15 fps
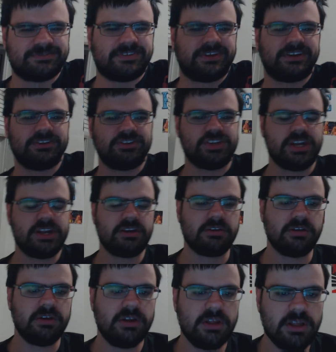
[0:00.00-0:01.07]
fucking
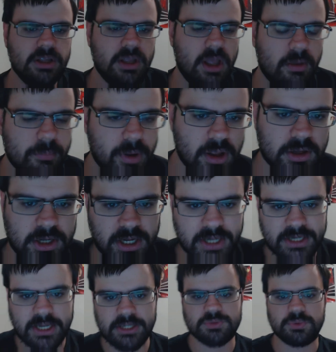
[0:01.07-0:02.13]
chair,
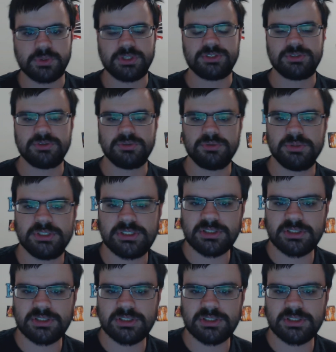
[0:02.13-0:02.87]
Bankai922.